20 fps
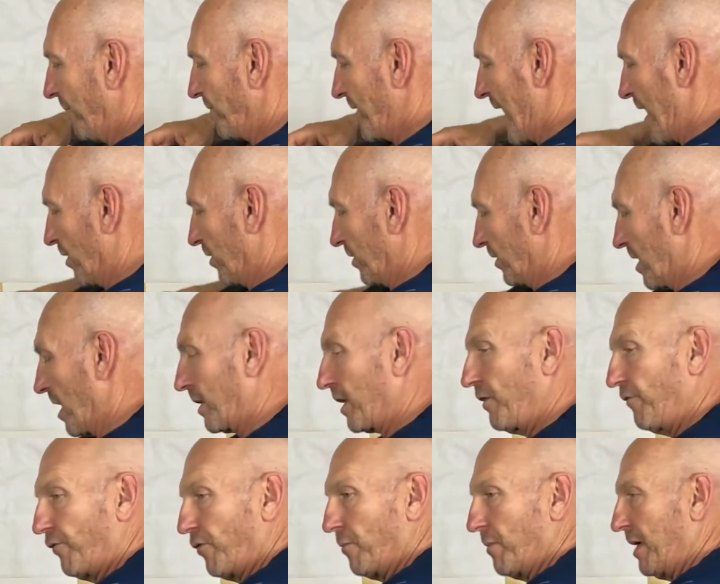Now, lucky
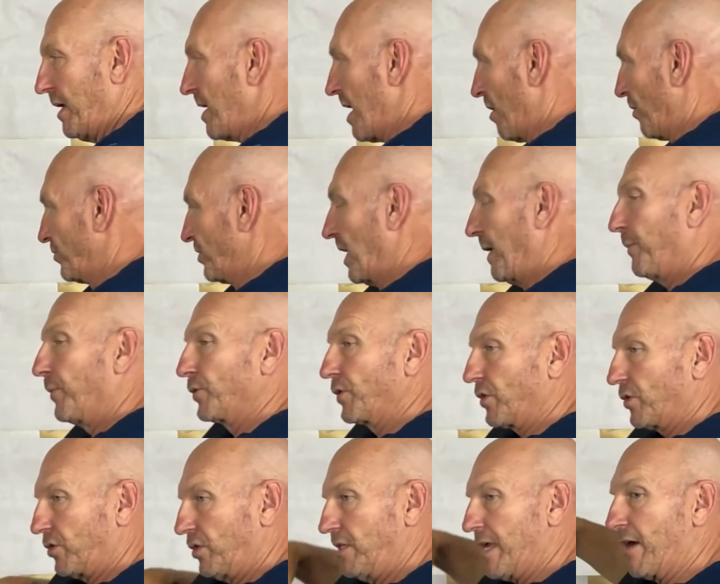for me, I was able to
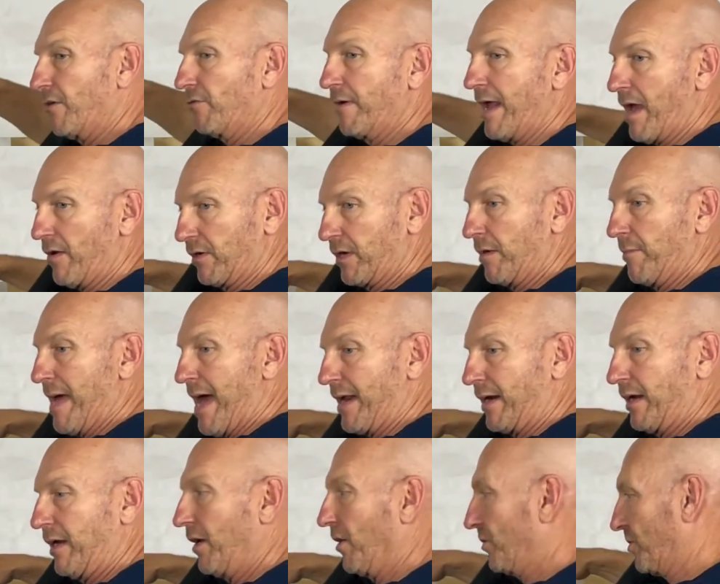see that round come out
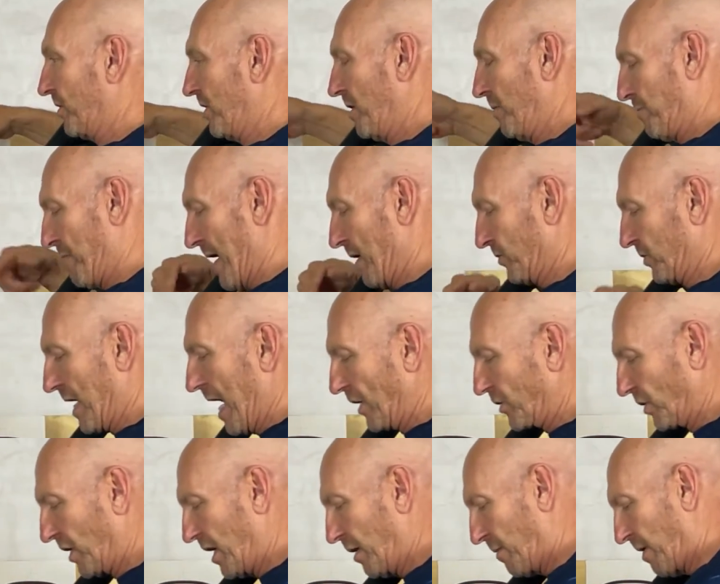of here, see it bounce, it
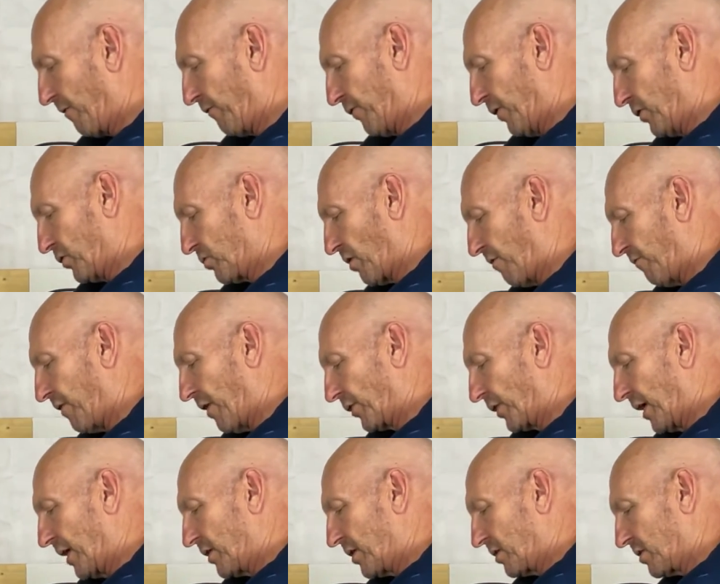actually hit my foot, so I felt
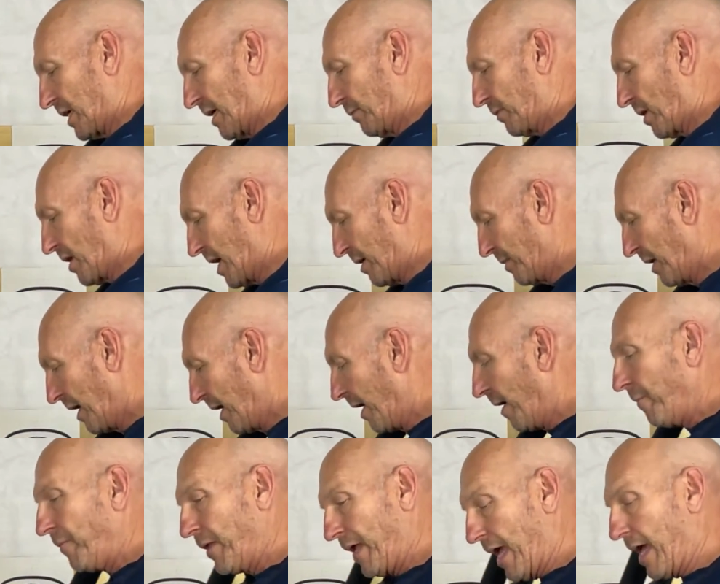it at the same time,
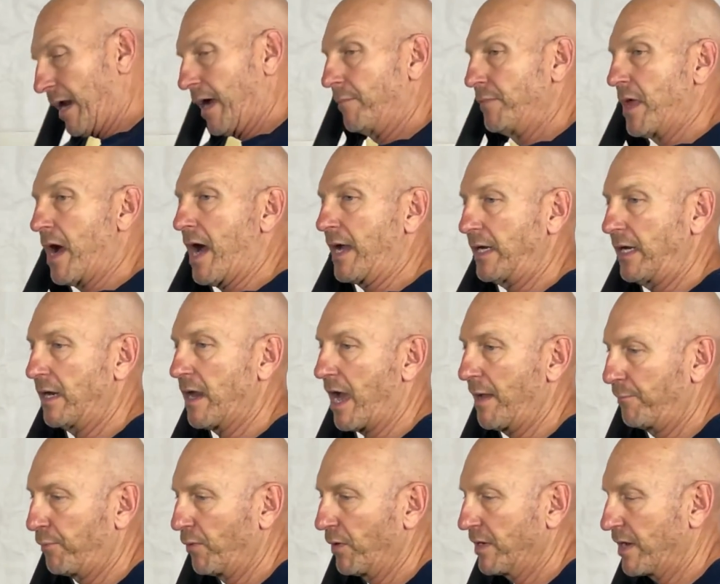and I'm
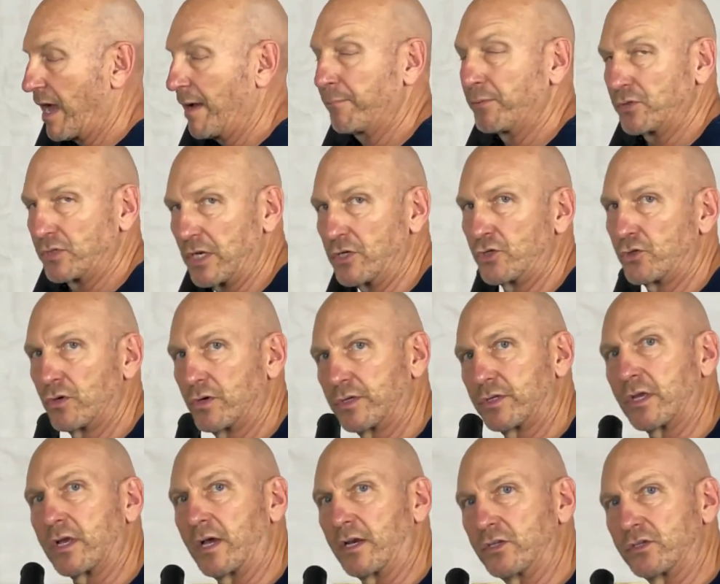99.9% sure that the
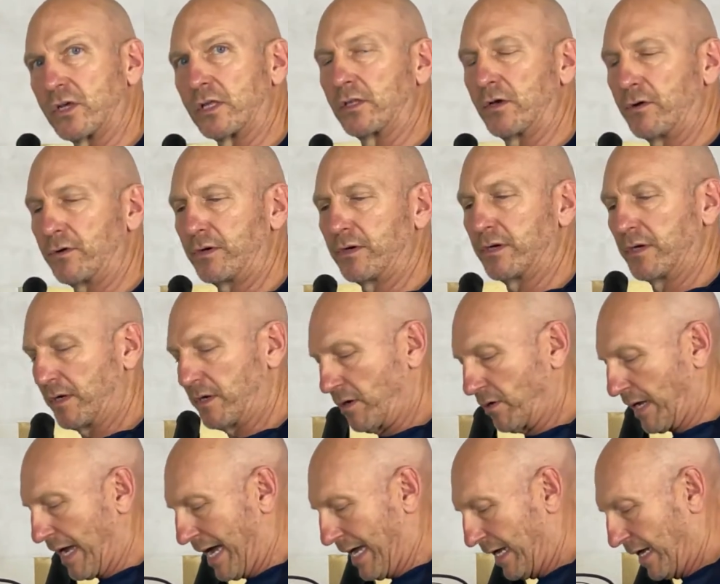gun is unloaded,
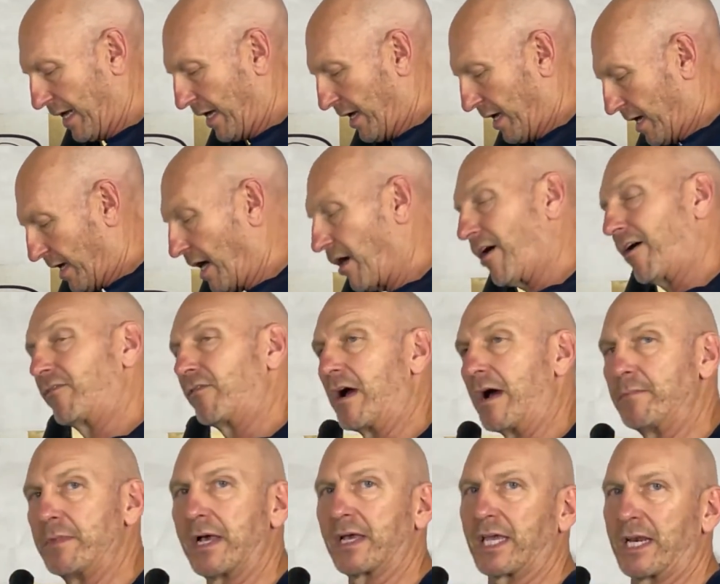okay? However, I'm
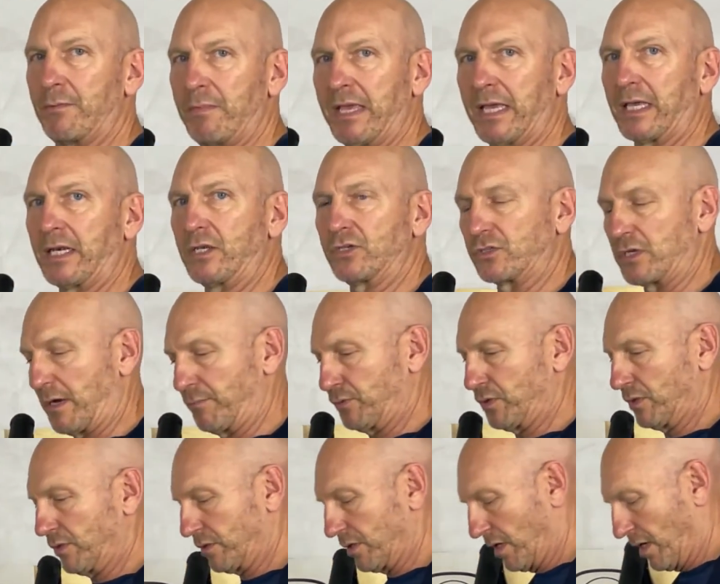not gonna make any
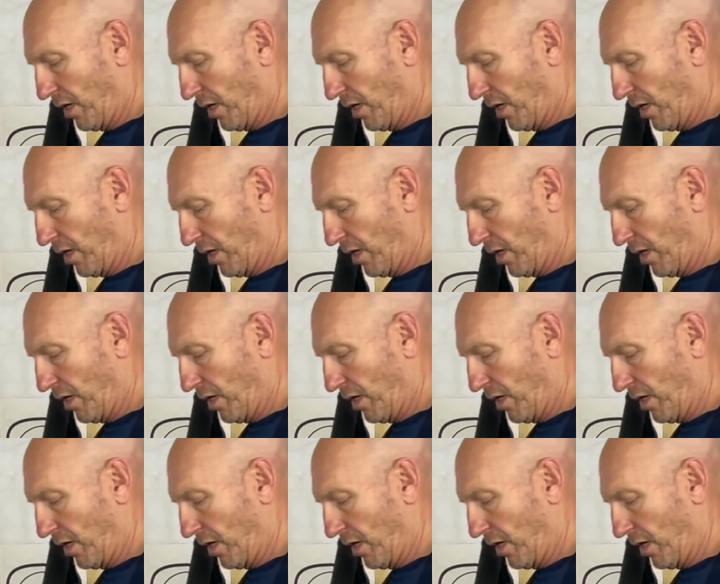assumptions.